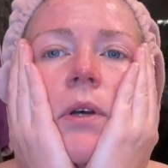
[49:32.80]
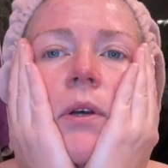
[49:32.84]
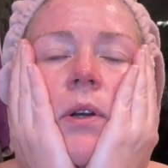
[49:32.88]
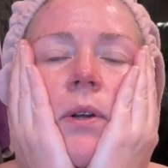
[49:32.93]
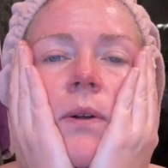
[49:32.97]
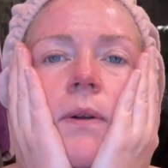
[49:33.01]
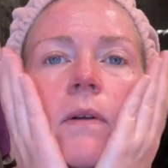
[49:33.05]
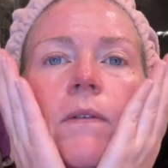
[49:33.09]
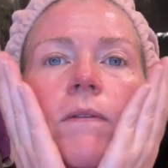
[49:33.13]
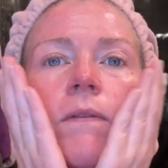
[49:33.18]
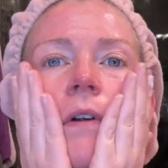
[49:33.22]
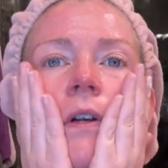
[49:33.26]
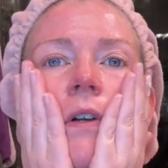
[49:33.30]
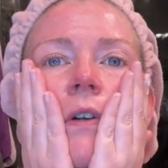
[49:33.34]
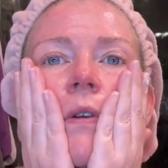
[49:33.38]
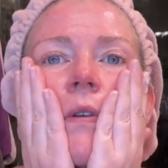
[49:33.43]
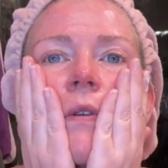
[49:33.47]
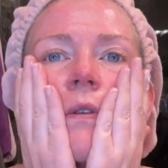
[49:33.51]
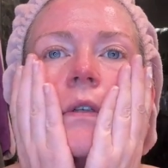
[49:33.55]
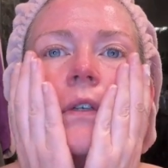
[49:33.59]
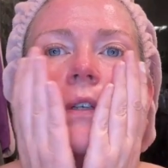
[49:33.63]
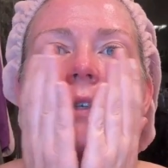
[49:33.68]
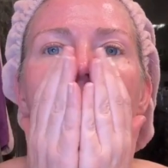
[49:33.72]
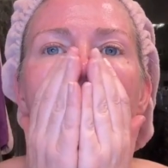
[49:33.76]
and I
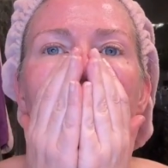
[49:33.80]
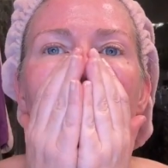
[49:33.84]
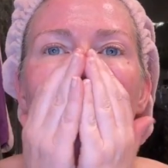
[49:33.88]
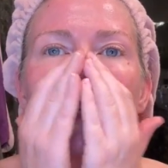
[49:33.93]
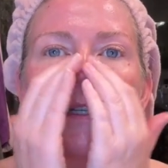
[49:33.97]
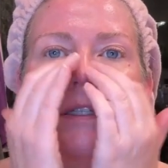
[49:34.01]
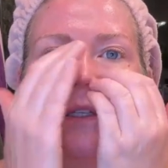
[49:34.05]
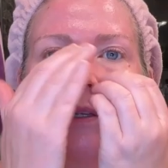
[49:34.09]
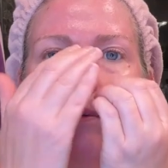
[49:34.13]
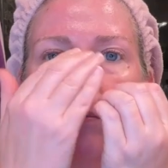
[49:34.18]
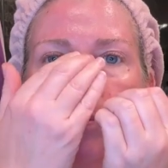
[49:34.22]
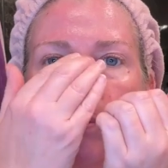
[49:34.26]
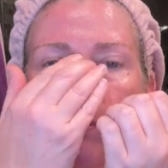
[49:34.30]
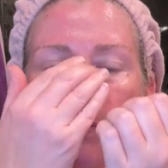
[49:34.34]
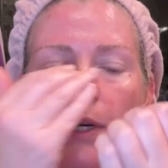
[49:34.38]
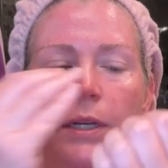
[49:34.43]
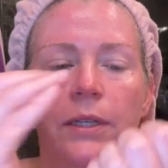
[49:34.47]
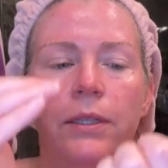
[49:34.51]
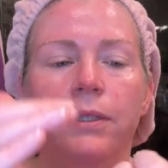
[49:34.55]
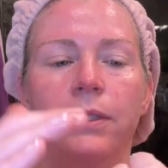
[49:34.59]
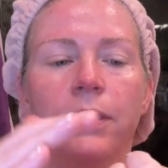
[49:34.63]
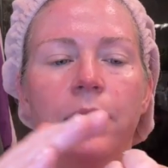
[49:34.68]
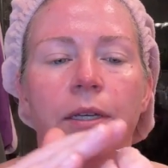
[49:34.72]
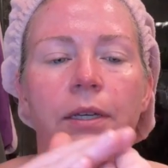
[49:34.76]
first just like to
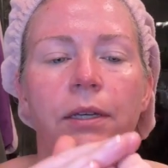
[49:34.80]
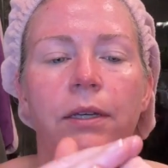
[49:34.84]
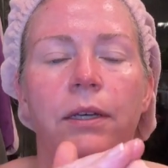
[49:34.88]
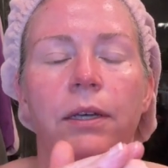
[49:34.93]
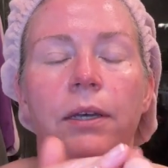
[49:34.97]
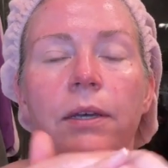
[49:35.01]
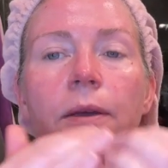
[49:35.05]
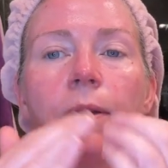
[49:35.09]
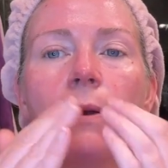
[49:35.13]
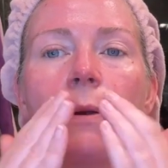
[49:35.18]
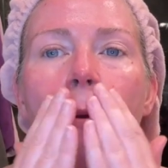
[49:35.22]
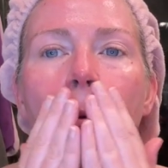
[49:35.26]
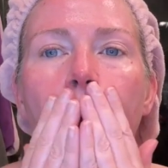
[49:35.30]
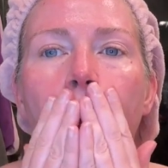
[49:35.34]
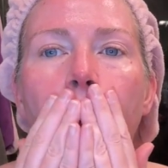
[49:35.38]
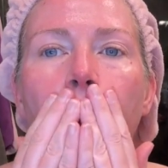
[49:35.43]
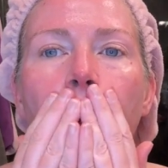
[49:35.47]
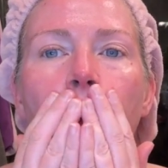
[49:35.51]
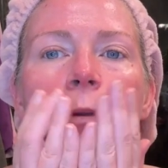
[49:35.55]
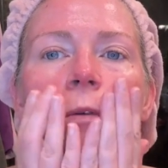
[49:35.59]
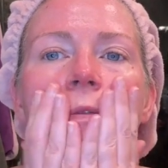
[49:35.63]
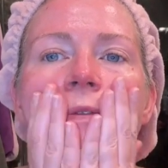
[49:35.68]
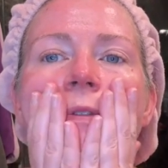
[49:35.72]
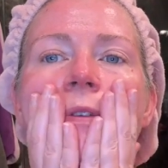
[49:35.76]
press it
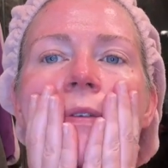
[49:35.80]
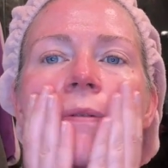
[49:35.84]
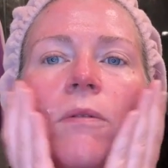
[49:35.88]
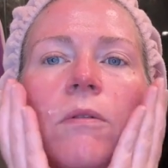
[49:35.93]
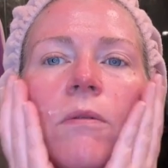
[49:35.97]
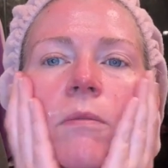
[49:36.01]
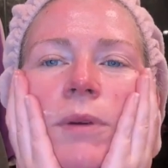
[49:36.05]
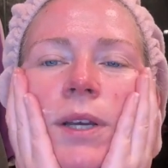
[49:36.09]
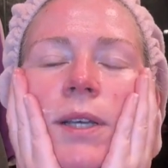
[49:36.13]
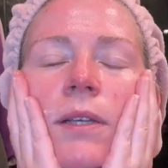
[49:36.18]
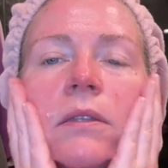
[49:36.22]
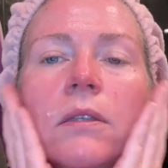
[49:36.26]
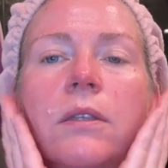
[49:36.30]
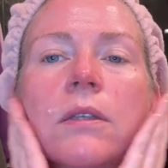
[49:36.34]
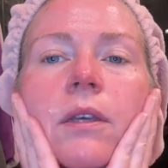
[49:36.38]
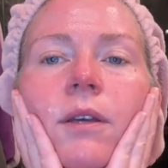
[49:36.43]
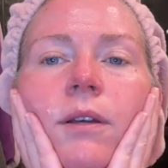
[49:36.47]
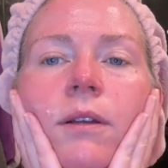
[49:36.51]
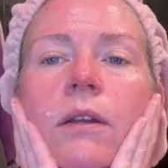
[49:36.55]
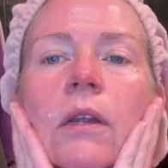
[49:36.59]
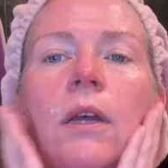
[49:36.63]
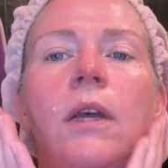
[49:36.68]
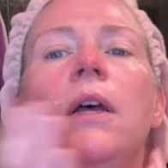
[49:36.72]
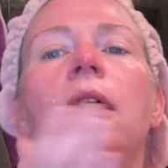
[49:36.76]
into my
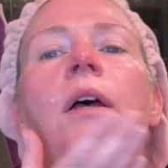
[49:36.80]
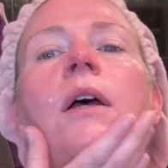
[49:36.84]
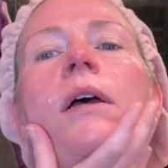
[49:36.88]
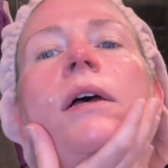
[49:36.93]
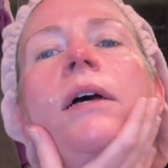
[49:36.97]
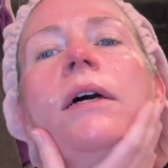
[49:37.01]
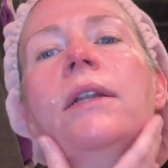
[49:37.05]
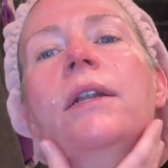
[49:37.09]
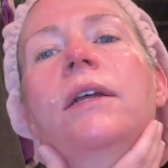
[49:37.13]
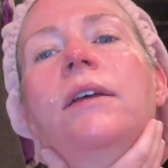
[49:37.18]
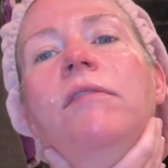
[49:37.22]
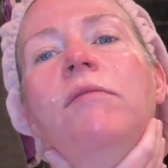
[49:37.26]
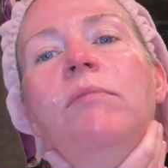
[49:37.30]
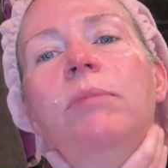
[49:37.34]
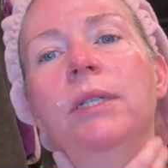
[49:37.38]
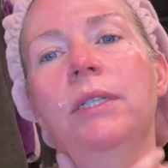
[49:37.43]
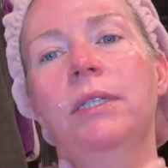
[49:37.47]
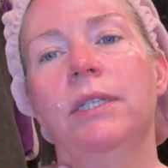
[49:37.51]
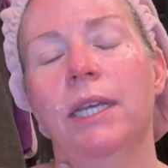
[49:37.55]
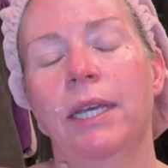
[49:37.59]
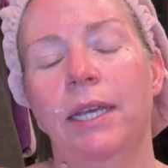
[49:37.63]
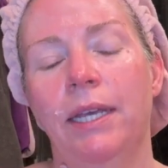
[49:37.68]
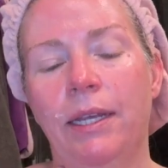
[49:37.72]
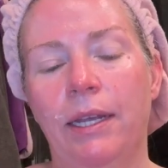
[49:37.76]
skin. And I've been
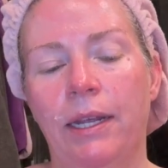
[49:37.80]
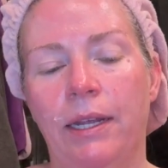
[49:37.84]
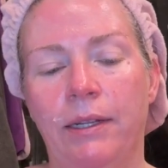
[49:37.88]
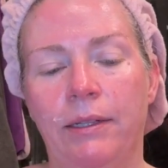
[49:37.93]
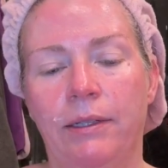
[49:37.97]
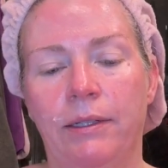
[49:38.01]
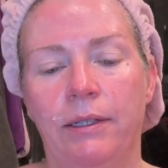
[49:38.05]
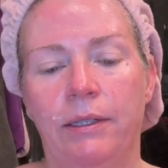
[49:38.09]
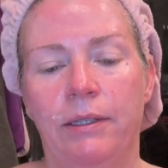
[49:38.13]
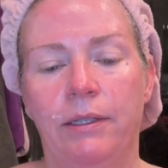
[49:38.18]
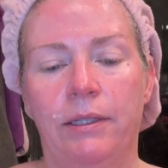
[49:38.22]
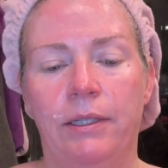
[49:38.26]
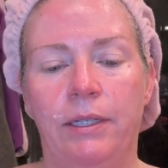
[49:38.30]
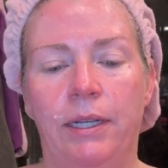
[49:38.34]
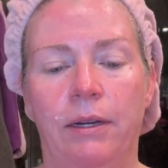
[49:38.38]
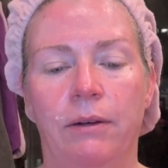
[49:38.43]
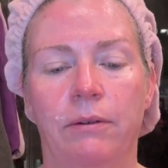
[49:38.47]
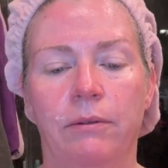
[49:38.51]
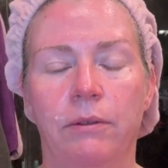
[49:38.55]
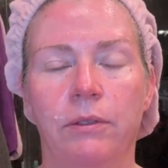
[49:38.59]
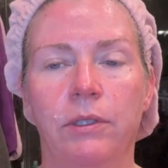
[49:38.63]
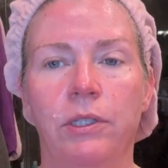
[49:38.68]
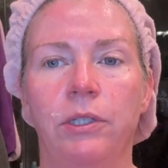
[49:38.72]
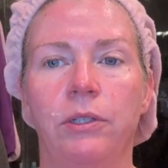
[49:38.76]
taking this
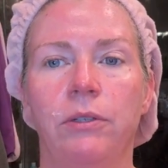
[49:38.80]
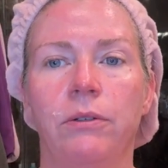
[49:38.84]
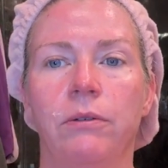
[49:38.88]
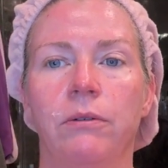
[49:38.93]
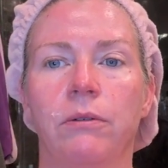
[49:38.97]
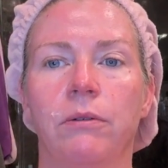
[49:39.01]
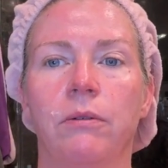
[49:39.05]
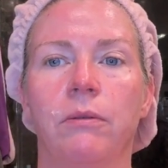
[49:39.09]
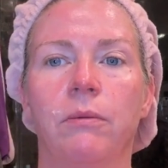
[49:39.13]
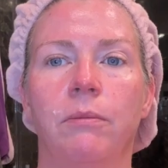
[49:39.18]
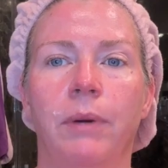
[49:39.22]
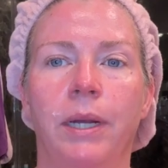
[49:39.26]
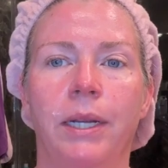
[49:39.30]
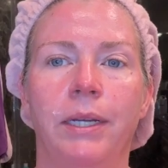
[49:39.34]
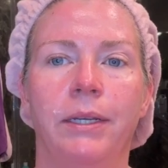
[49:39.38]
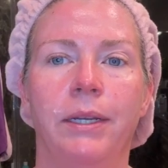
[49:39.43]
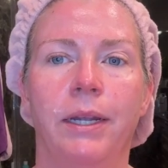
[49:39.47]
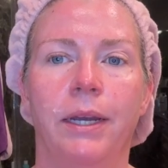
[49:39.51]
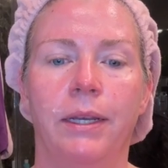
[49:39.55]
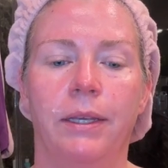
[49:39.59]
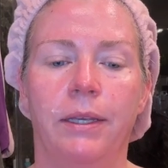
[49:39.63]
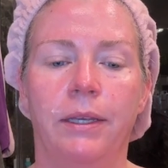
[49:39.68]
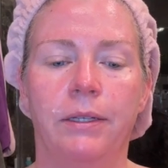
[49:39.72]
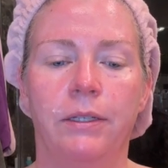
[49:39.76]
down to my
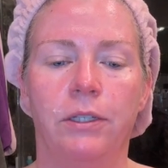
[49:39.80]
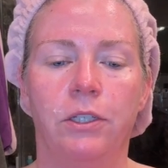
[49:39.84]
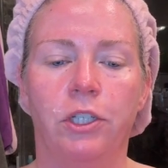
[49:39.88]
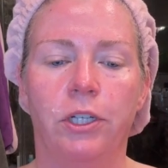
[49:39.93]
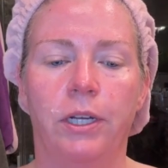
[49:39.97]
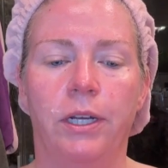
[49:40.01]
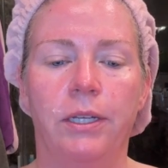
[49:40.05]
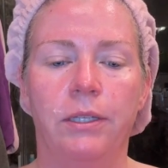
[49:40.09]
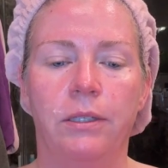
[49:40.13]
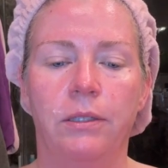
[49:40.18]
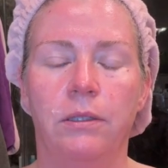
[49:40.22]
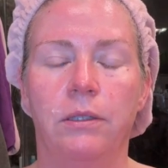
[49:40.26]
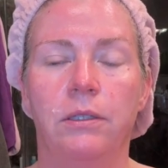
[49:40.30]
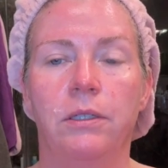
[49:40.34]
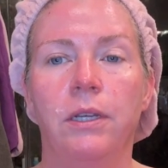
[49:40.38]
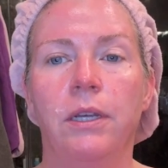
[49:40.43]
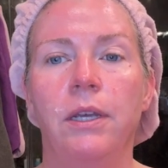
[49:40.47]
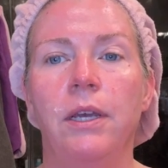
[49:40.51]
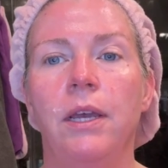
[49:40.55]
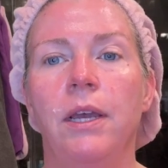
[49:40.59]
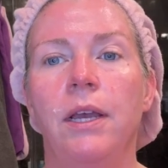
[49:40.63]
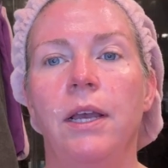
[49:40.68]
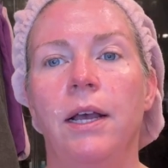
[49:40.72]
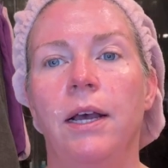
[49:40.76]
neck and chest
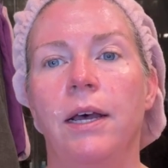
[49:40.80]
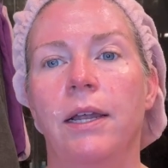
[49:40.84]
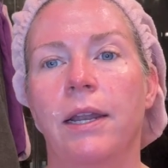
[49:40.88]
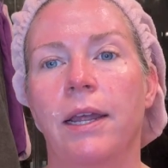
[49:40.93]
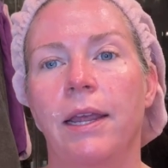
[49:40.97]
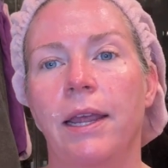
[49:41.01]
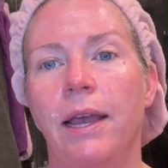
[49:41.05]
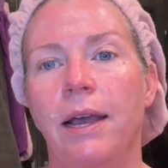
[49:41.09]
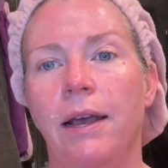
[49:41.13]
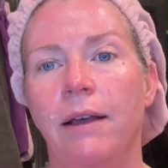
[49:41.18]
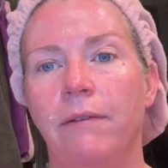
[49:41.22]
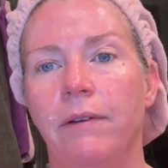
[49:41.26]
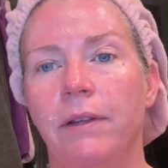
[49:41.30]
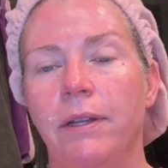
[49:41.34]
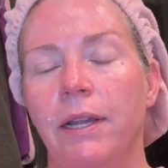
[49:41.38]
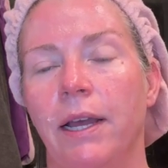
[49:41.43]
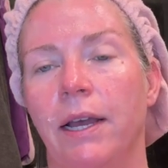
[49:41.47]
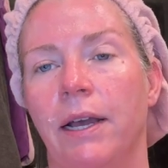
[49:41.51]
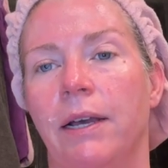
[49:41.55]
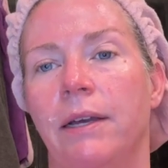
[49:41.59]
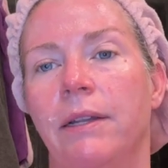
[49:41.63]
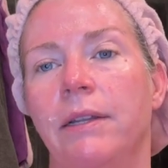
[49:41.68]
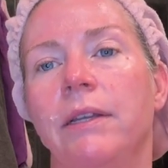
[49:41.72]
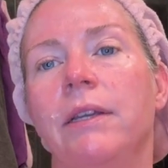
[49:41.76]
and I haven't
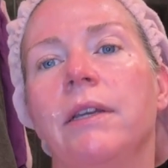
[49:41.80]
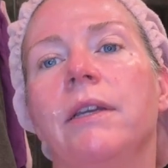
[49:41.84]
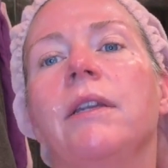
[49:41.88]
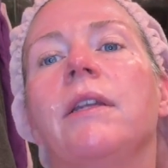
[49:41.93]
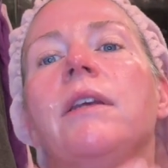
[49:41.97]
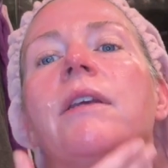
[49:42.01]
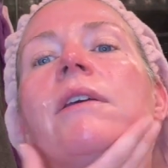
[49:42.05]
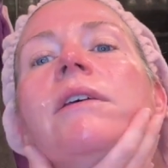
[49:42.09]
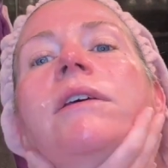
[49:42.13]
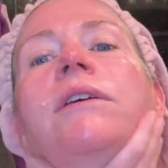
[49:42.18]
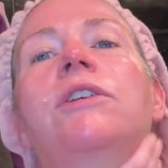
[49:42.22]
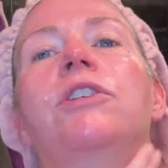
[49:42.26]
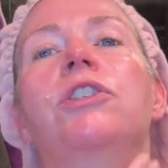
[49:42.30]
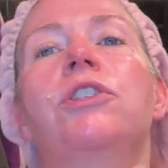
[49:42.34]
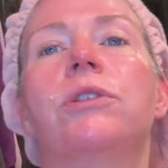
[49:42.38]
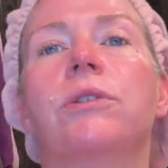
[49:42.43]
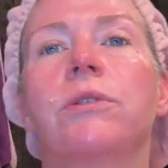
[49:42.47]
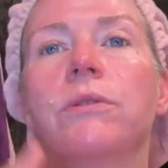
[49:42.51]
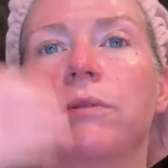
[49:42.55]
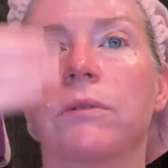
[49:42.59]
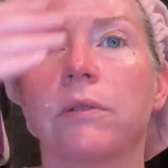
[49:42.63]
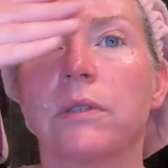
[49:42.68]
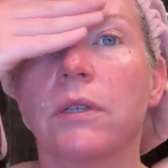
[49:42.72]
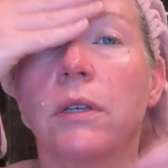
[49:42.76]
had any
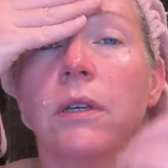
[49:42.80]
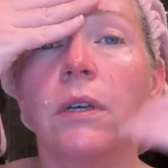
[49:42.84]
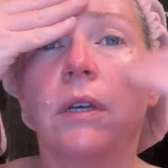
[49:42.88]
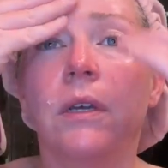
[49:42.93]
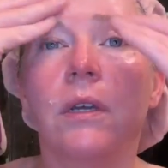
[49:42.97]
issues.